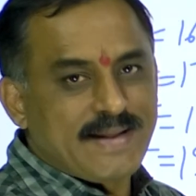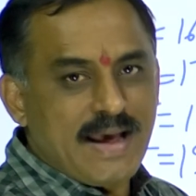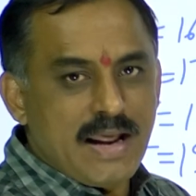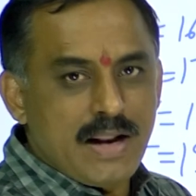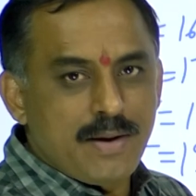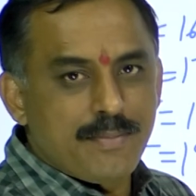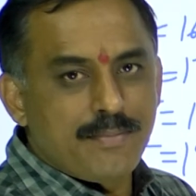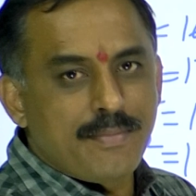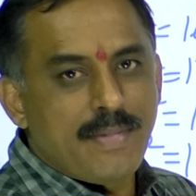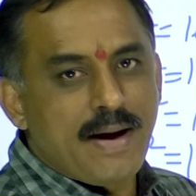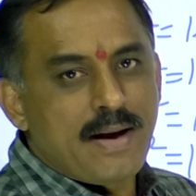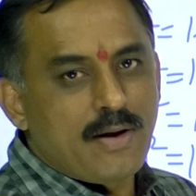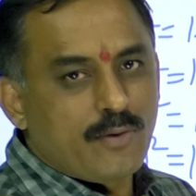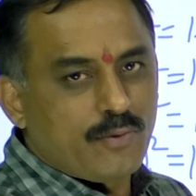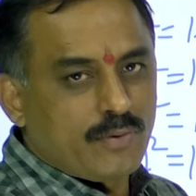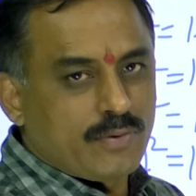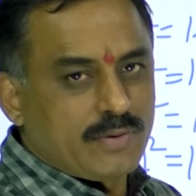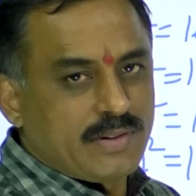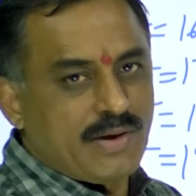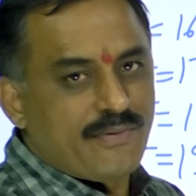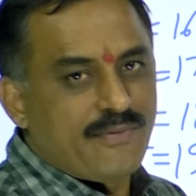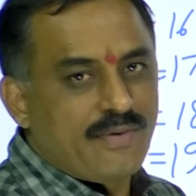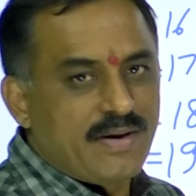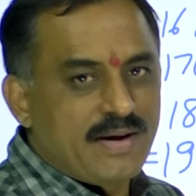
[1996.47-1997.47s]
10
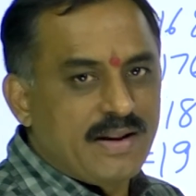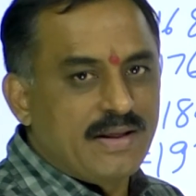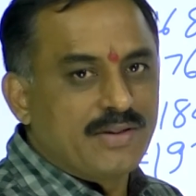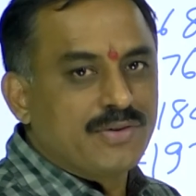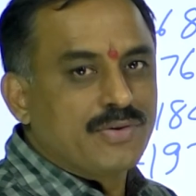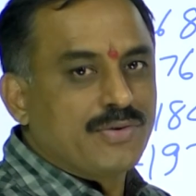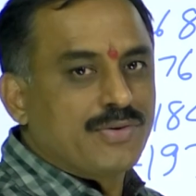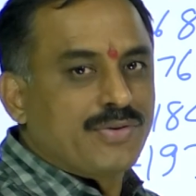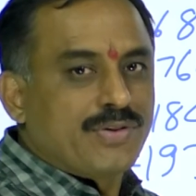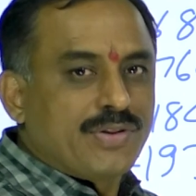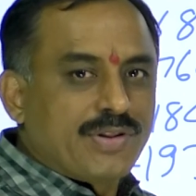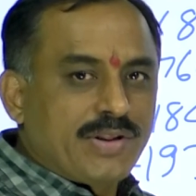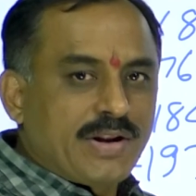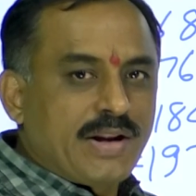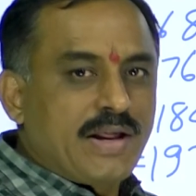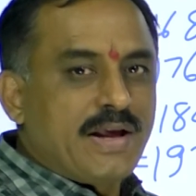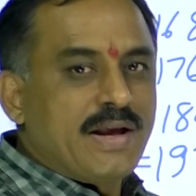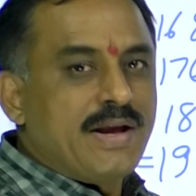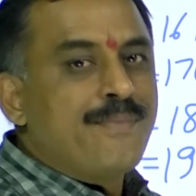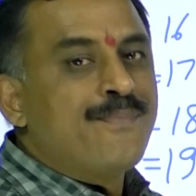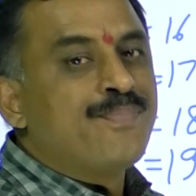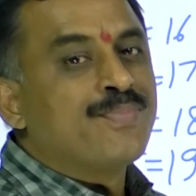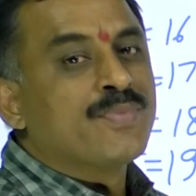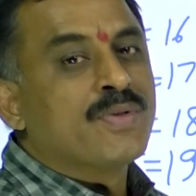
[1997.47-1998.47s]
minus 7 is
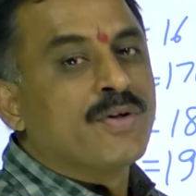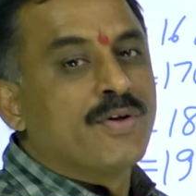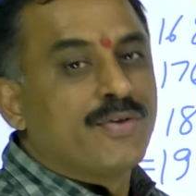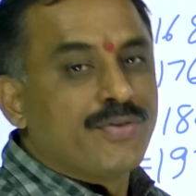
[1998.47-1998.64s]
3.